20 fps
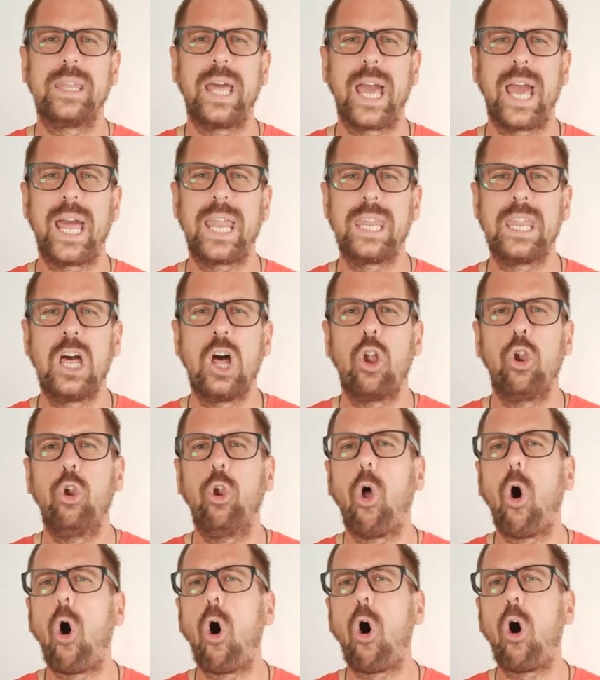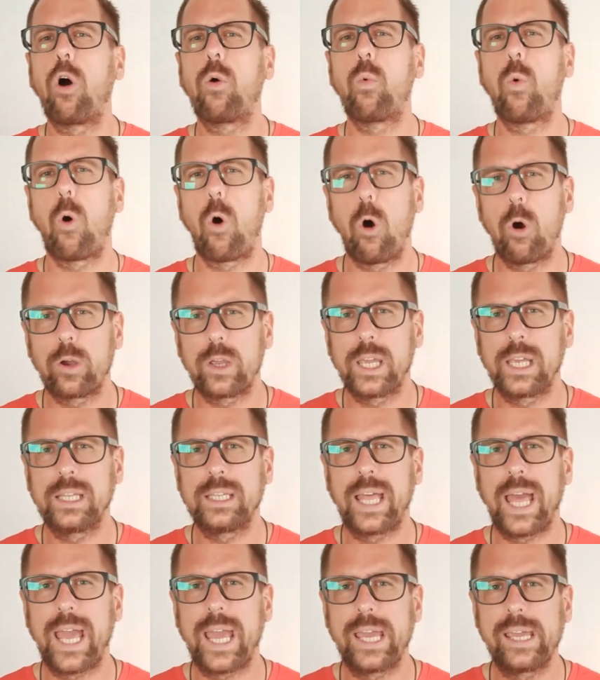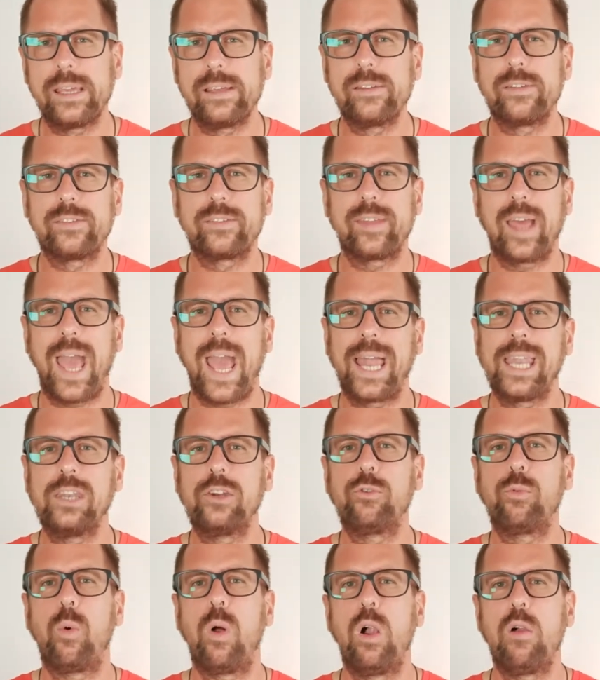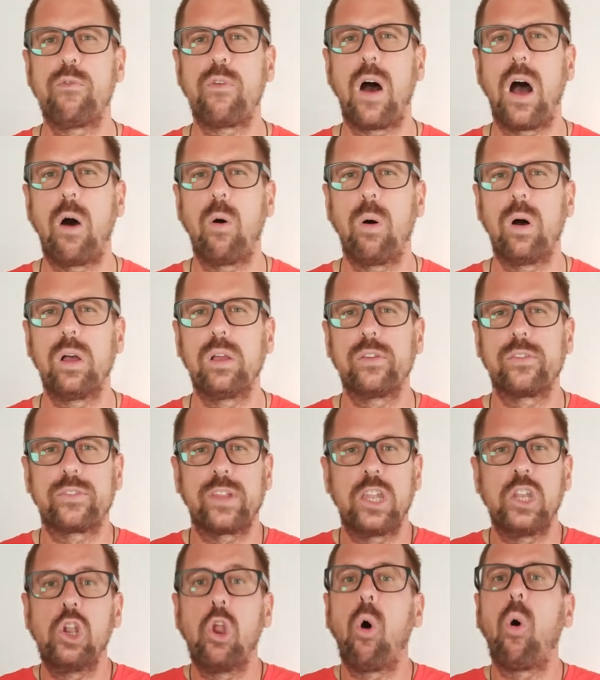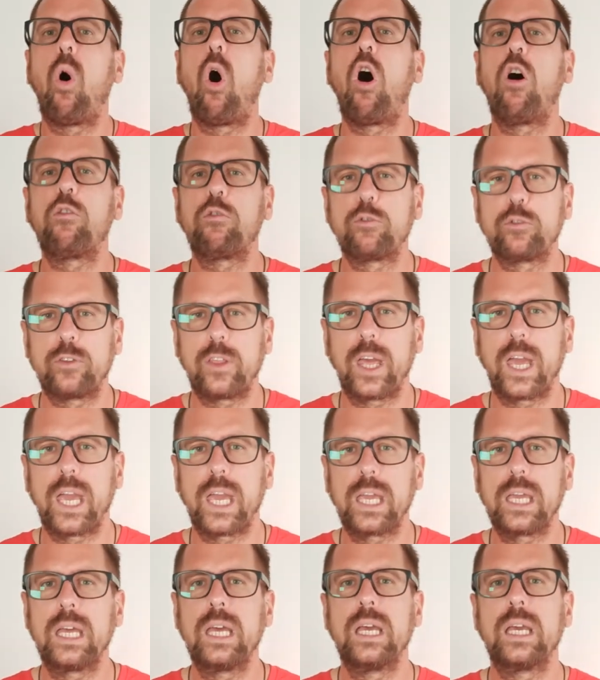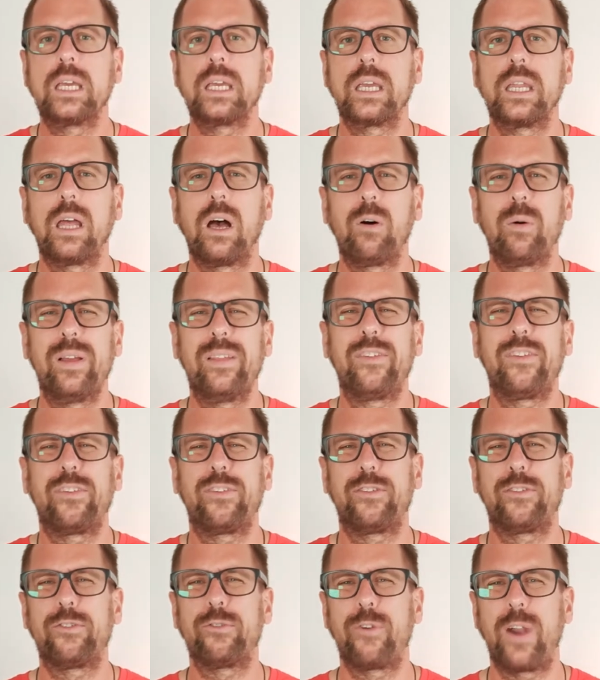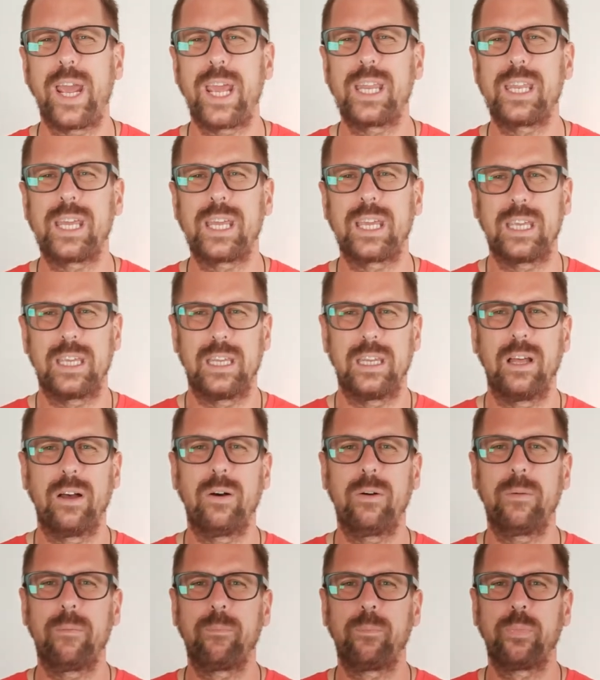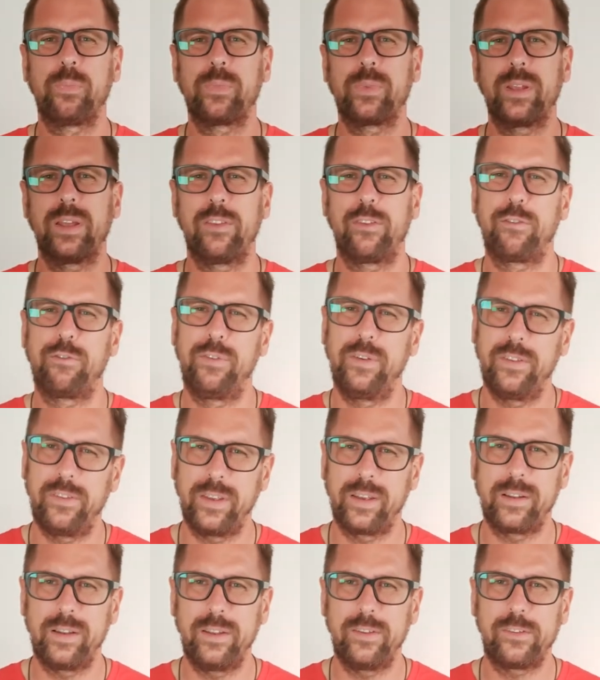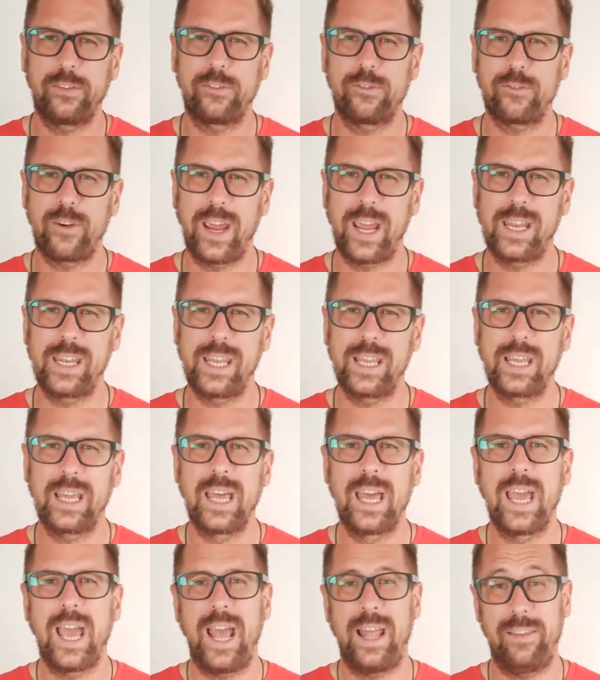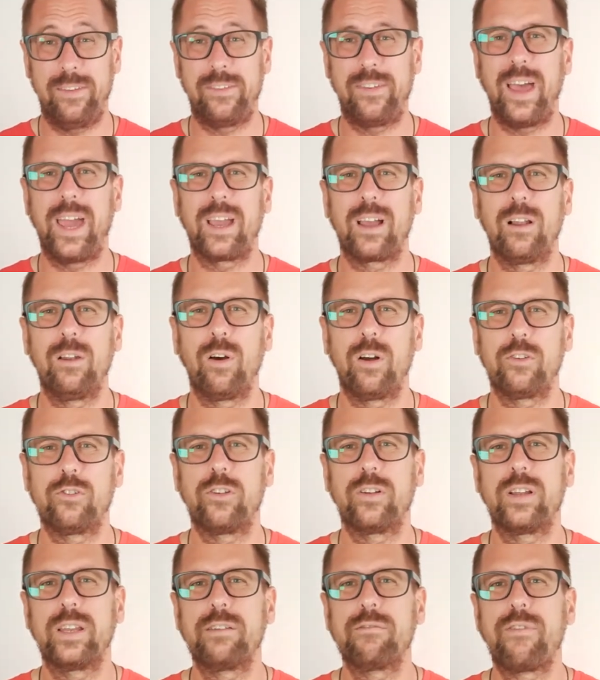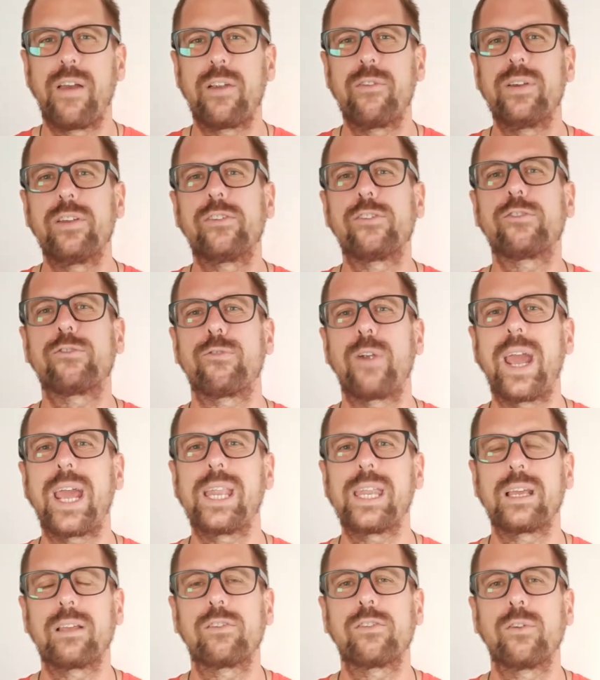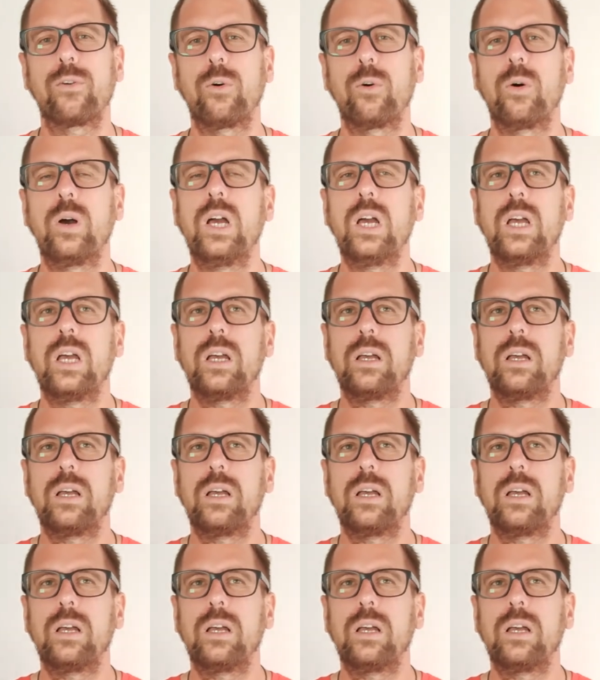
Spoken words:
then long working days, 10, 12 hours, then no off day, you know, it's straining, you know, it's physically straining and psychologically very straining. So